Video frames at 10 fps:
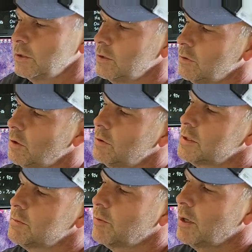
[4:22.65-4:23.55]
you'll
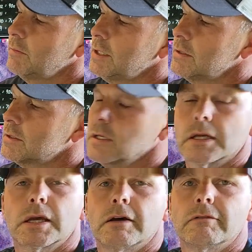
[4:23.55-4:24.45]
notice it probably is going
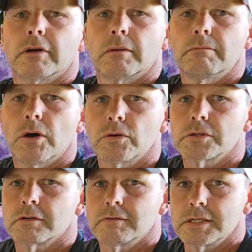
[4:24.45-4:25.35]
to cover up
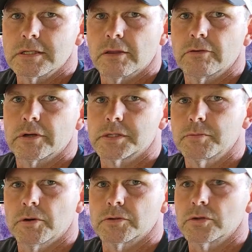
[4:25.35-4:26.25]
most of these other
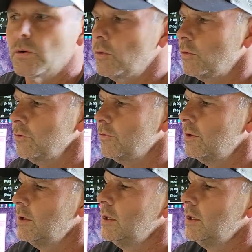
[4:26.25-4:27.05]
exposed holes.